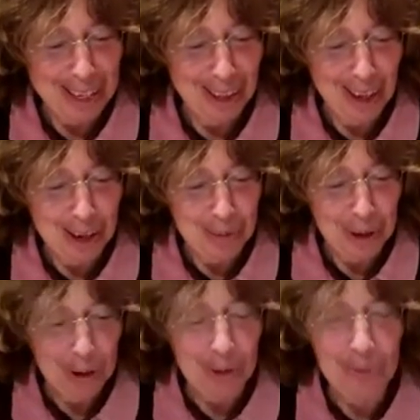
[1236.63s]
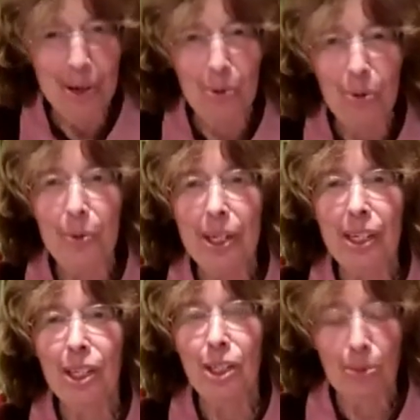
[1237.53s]
Lag BaOmer, where we can
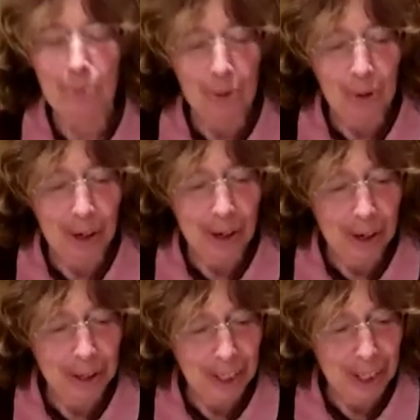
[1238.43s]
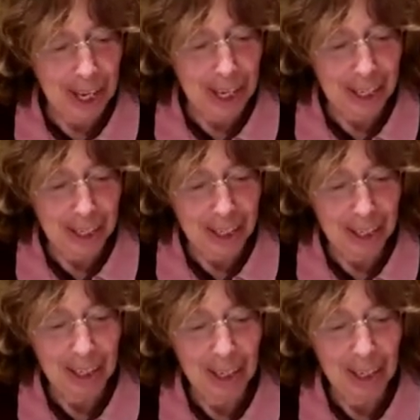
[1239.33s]
explore our psyche,